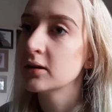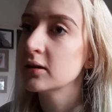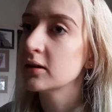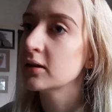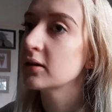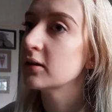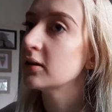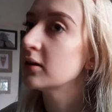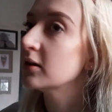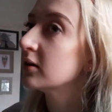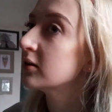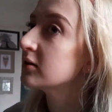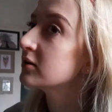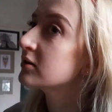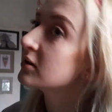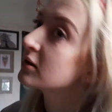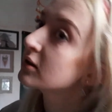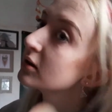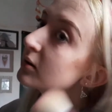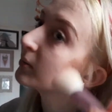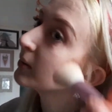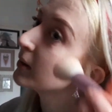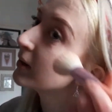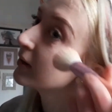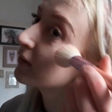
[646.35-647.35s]
You know, so
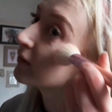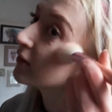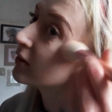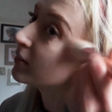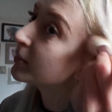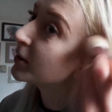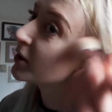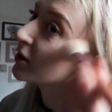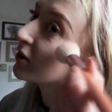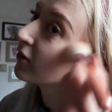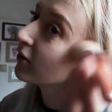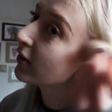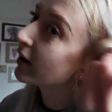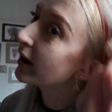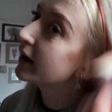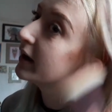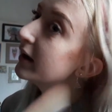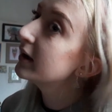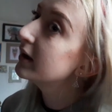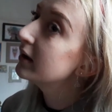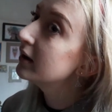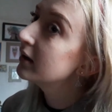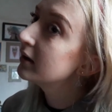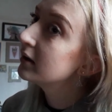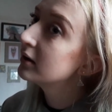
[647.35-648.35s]
that when I've got my
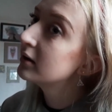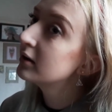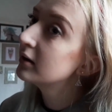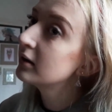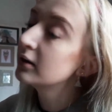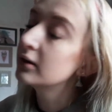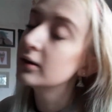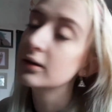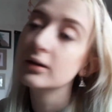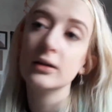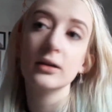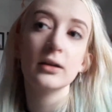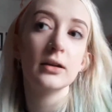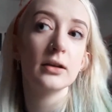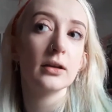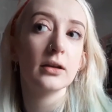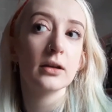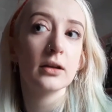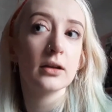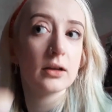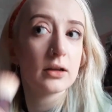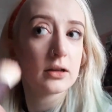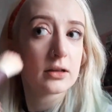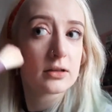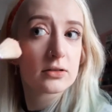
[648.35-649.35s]
grey
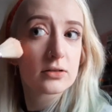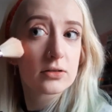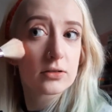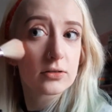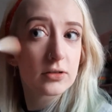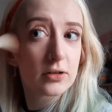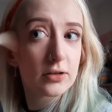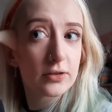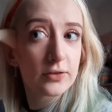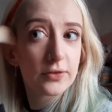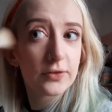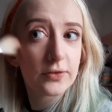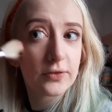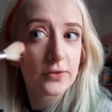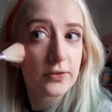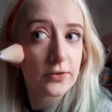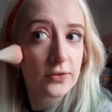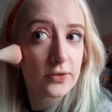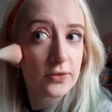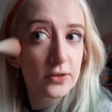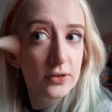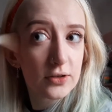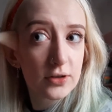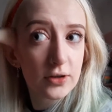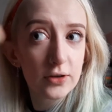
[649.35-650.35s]
sort of
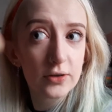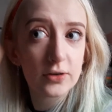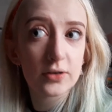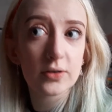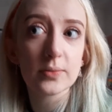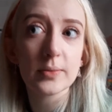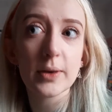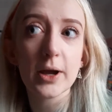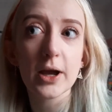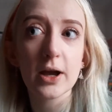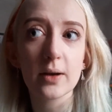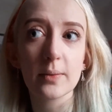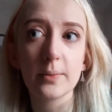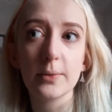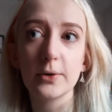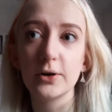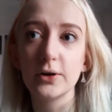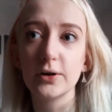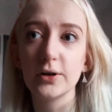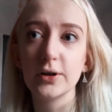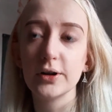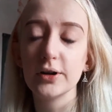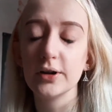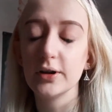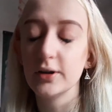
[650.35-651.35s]
toned makeup
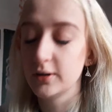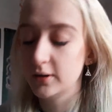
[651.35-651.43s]
on,